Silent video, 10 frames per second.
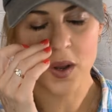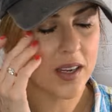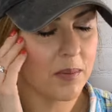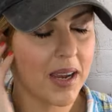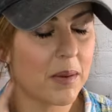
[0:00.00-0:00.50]

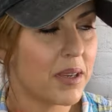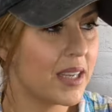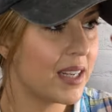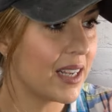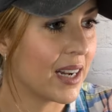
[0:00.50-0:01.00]
walking by a
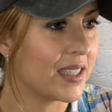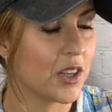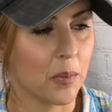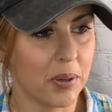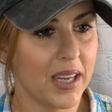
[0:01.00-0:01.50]
bin and I
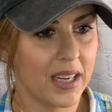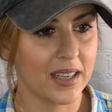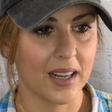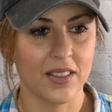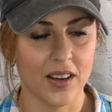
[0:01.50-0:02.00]
saw pink
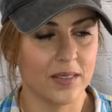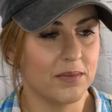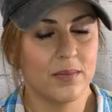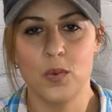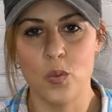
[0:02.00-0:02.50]
and I thought,
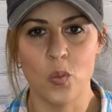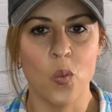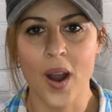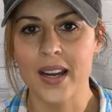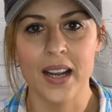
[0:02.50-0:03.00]

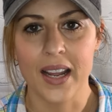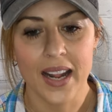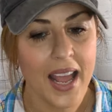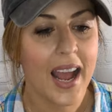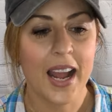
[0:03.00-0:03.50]
why not?
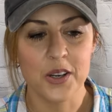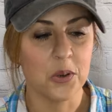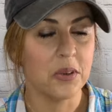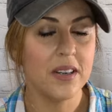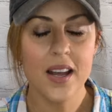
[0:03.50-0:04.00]
I
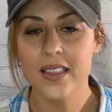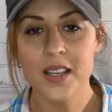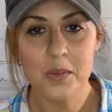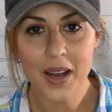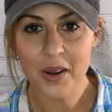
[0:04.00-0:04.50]
know
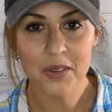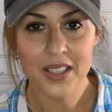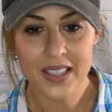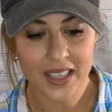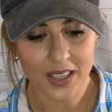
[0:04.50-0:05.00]
nothing about
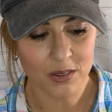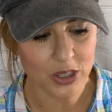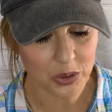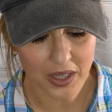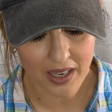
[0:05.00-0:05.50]
I don't
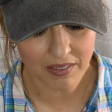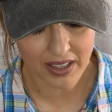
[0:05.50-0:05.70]
do a lot of